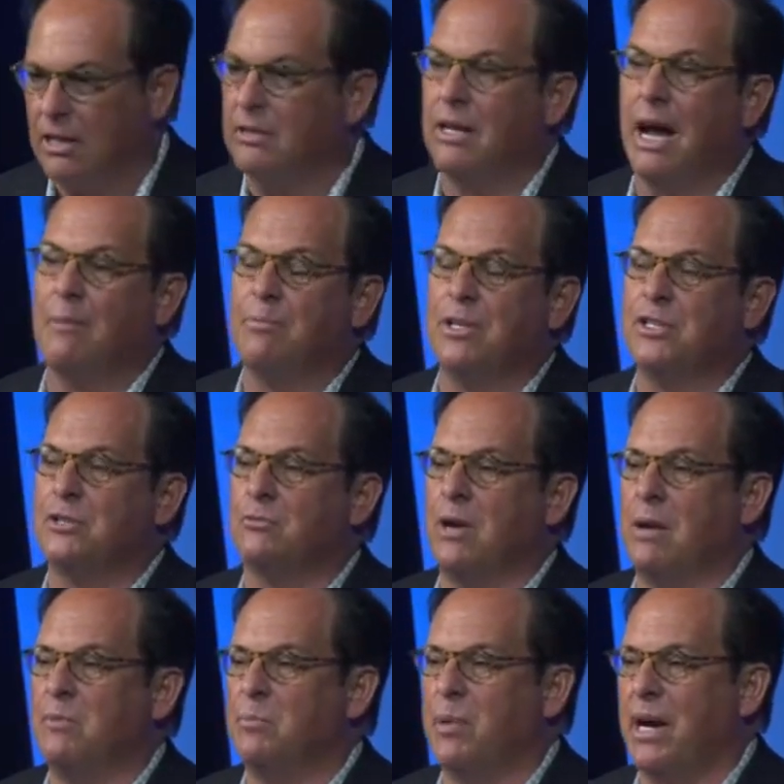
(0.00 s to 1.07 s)
I preached in
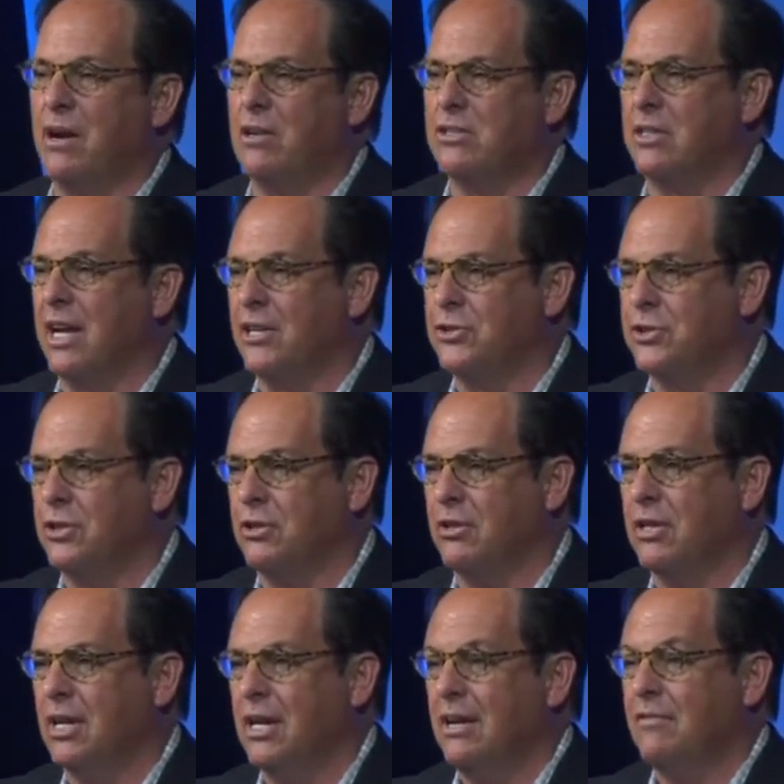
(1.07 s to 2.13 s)
Rhema, Paris last year.
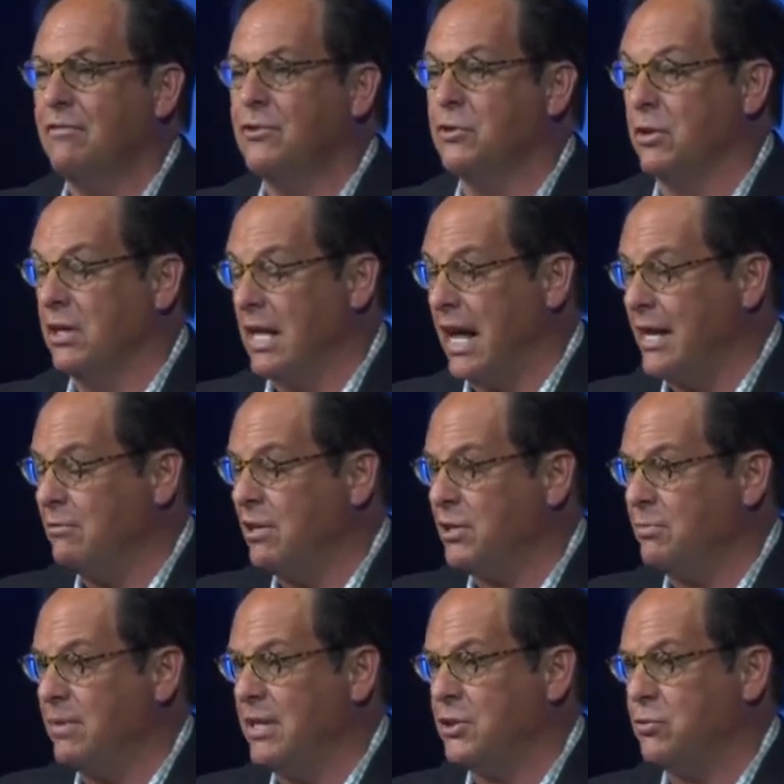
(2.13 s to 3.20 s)
Hang with
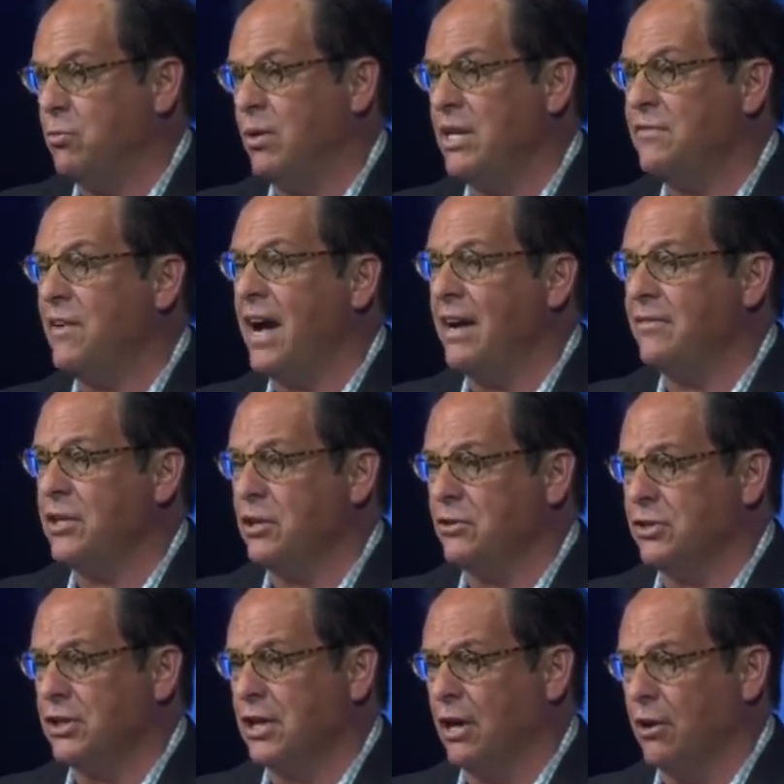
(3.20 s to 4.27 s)
me. 25 years
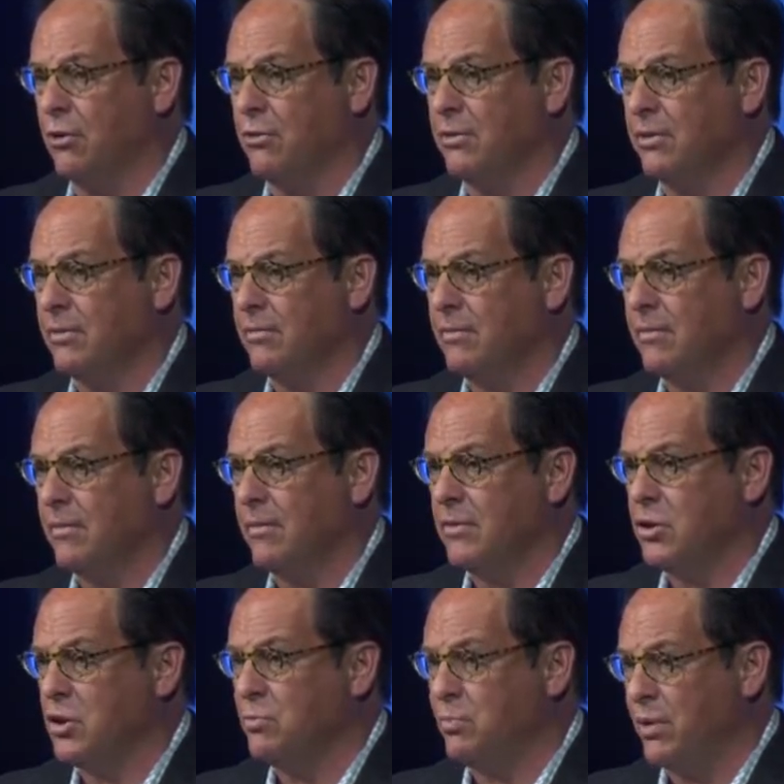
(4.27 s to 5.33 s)
ago,
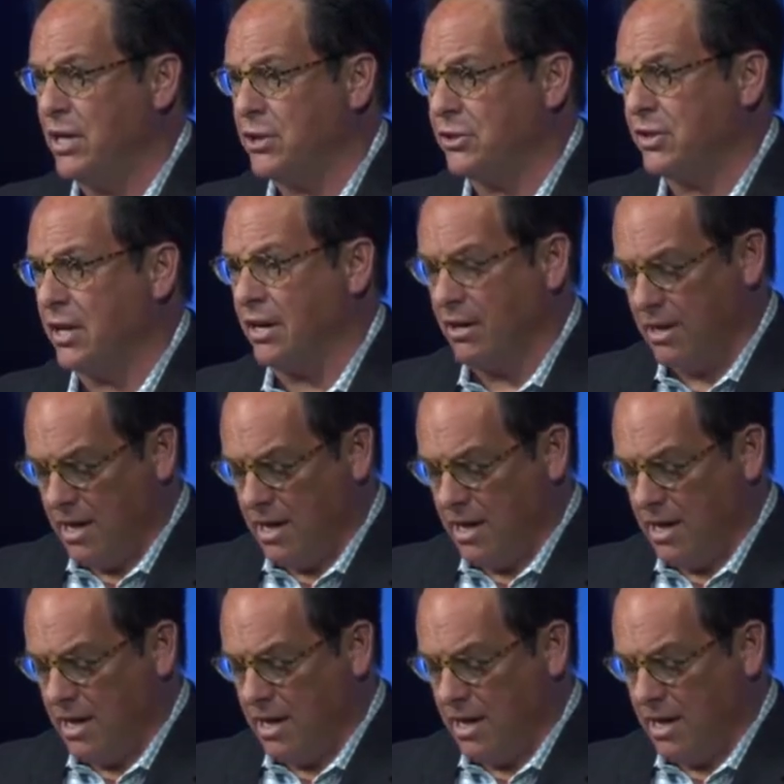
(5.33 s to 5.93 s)
you'd preach there.